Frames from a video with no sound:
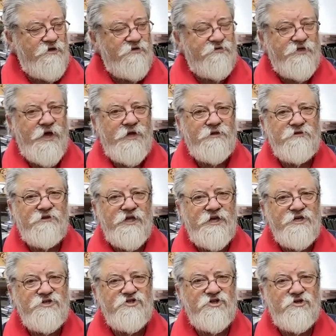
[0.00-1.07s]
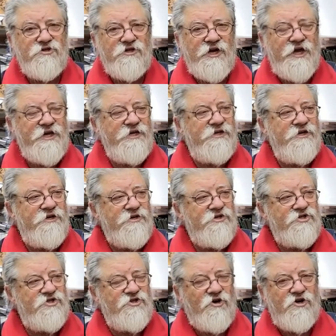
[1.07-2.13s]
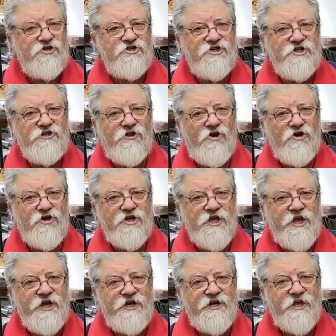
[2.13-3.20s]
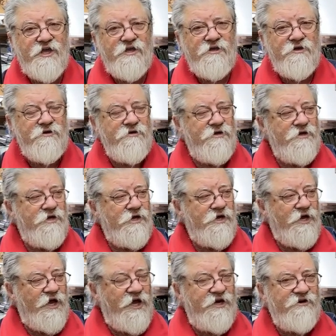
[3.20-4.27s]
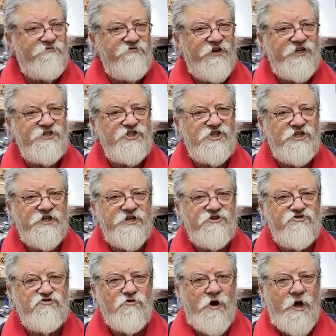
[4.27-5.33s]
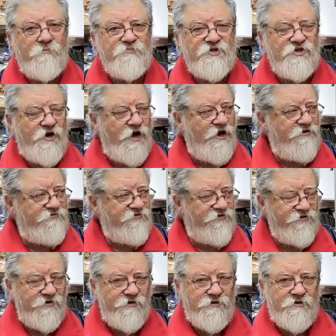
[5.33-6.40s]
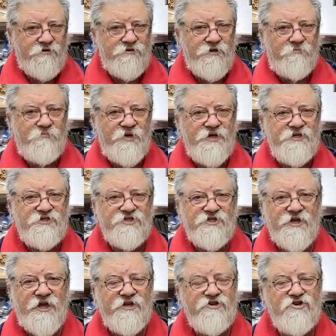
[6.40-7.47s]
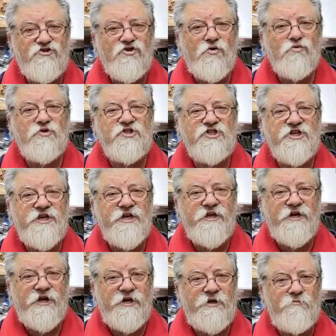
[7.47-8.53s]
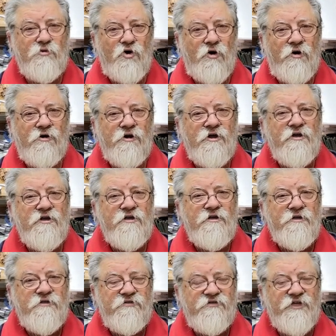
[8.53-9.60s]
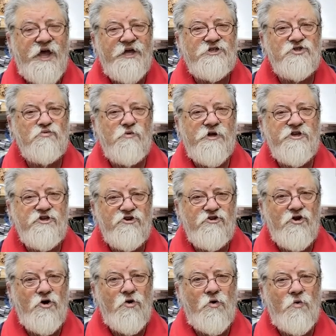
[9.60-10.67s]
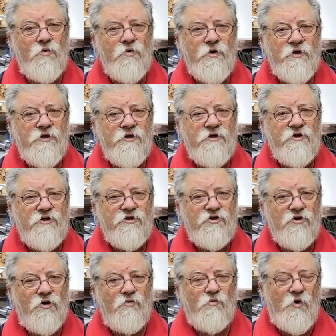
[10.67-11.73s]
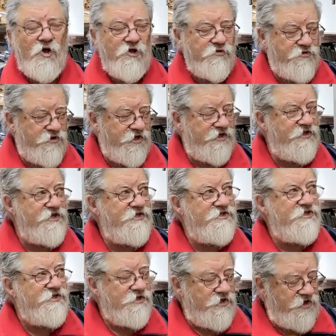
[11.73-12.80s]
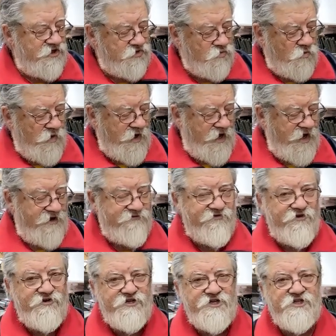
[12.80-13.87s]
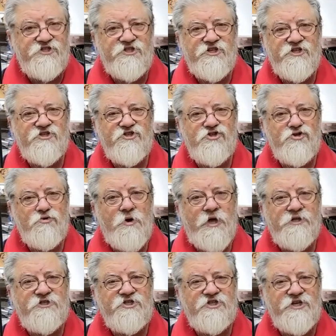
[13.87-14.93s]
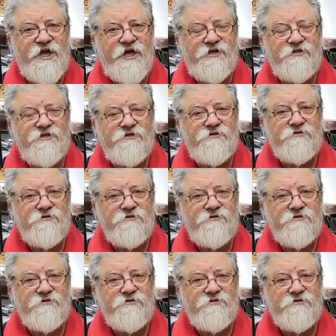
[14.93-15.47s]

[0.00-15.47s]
that laser light starts elongating and eventually drops off the piece and you don't see it anymore. That's when you know your wall thickness is whatever distance you had set